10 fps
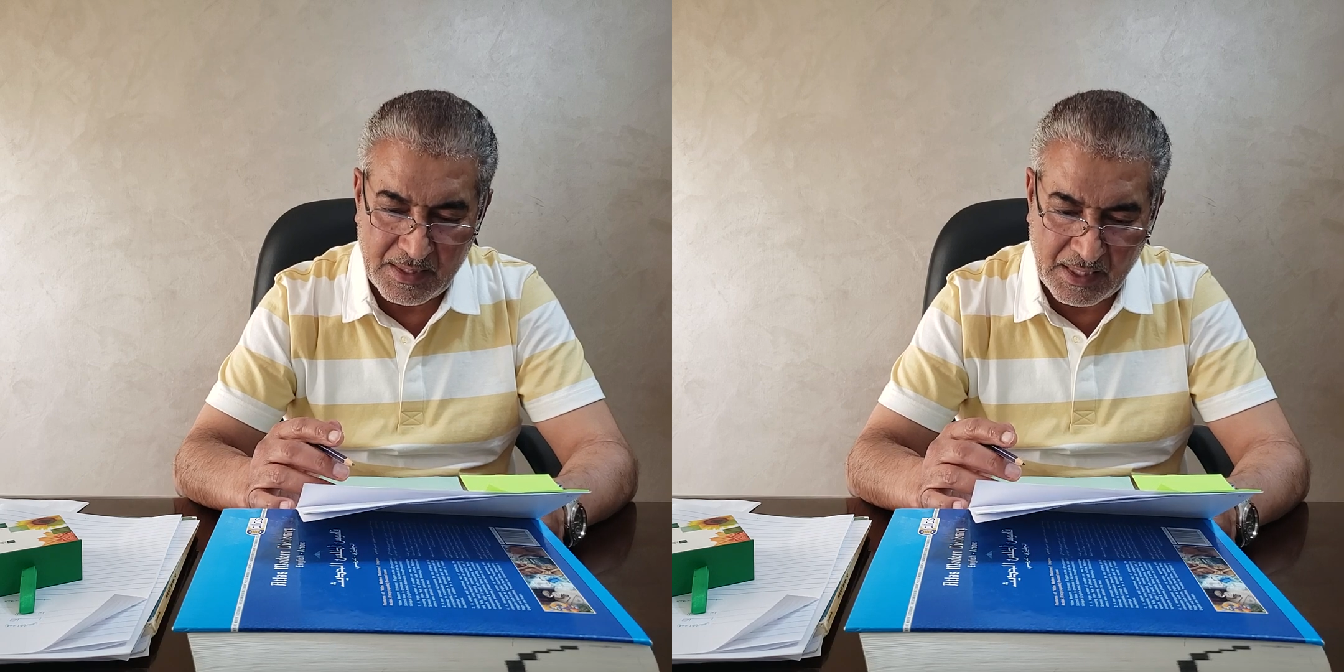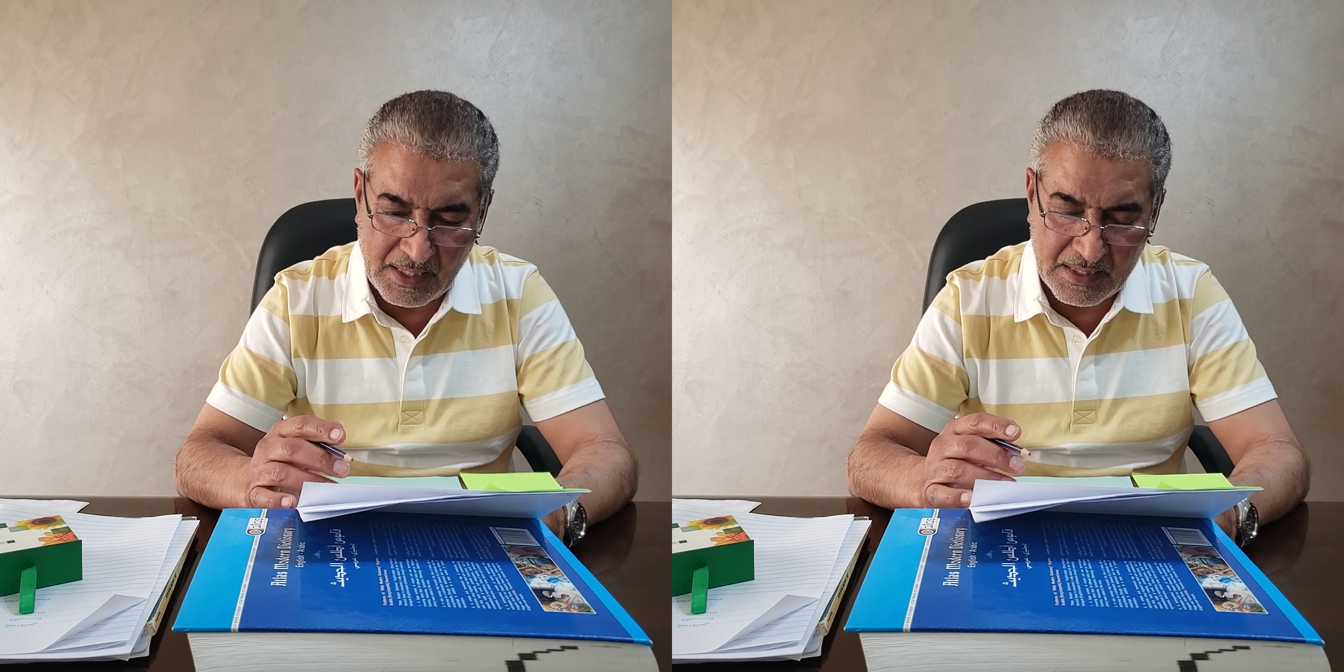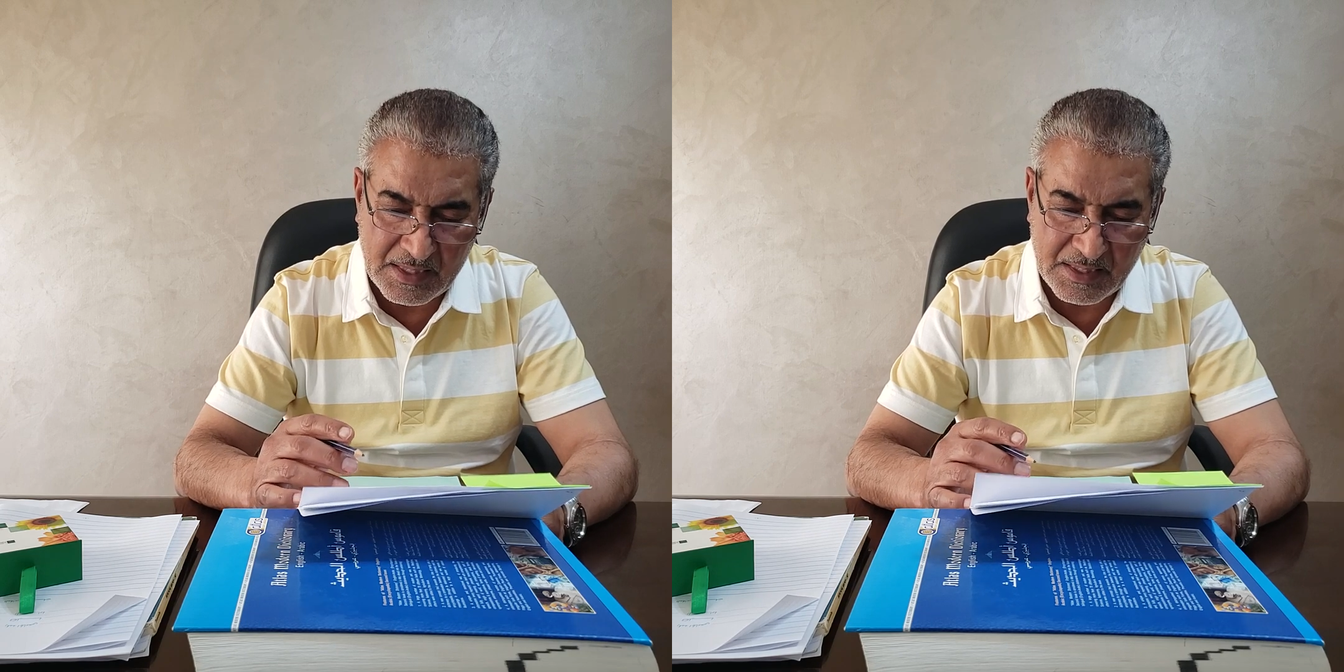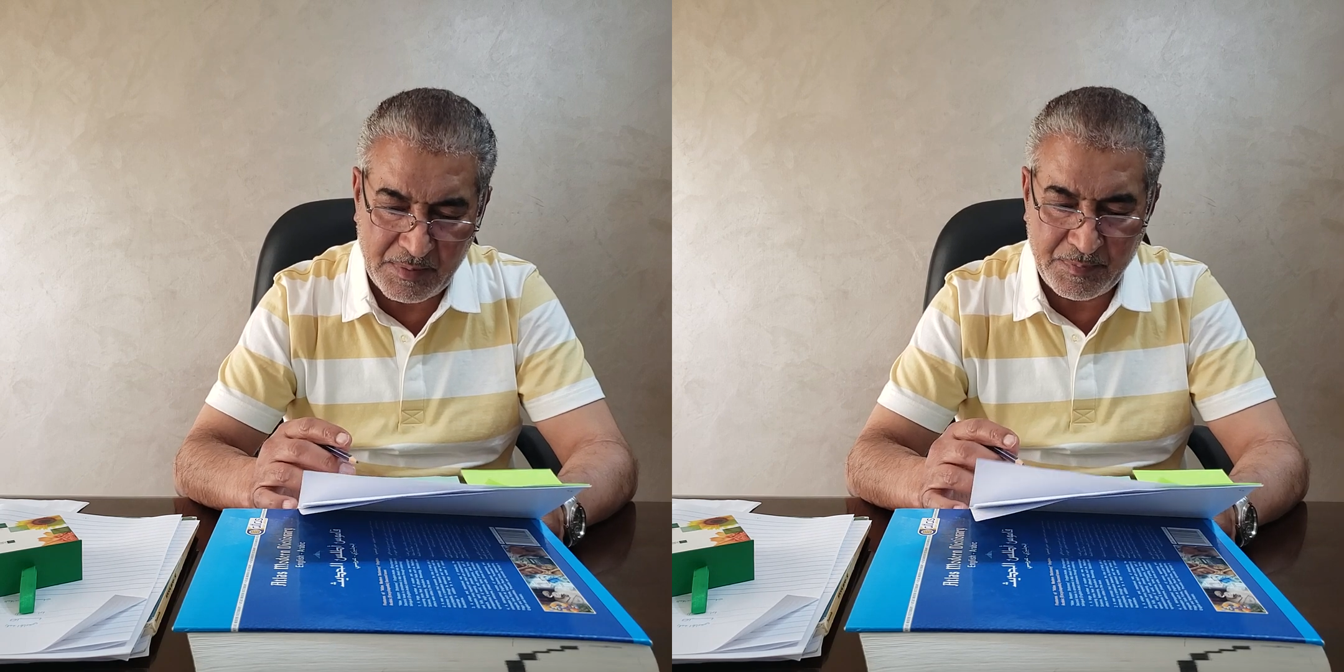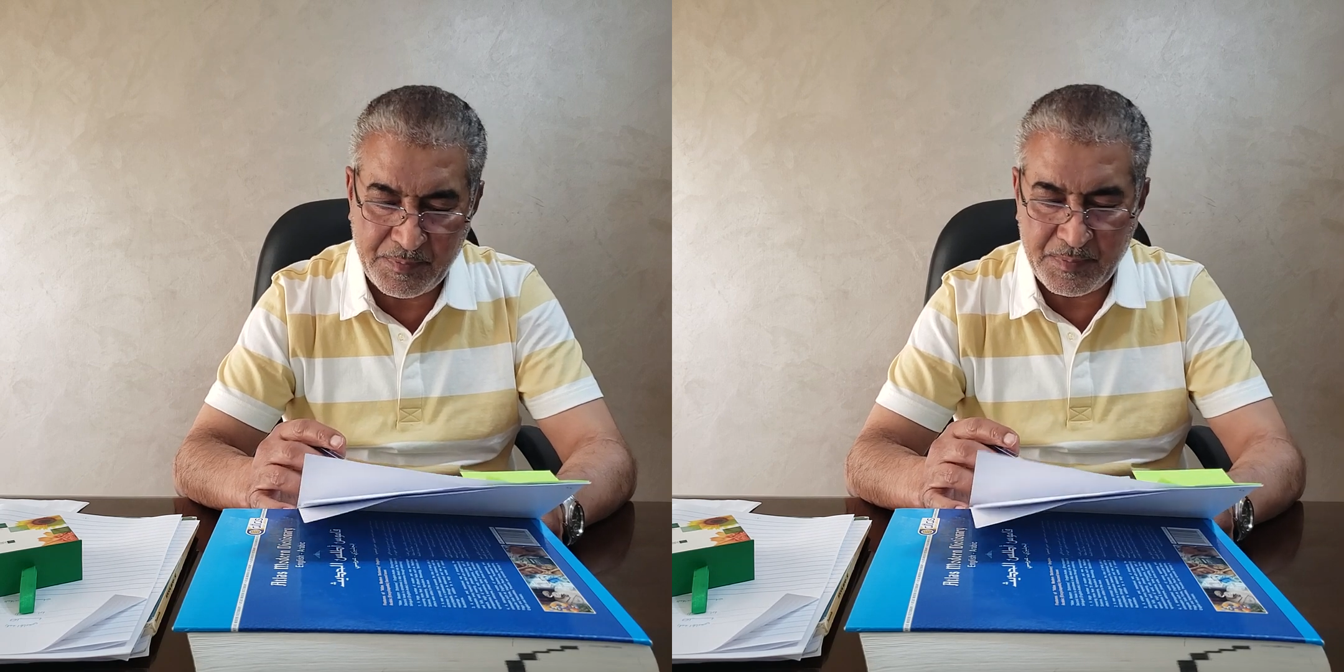the relationship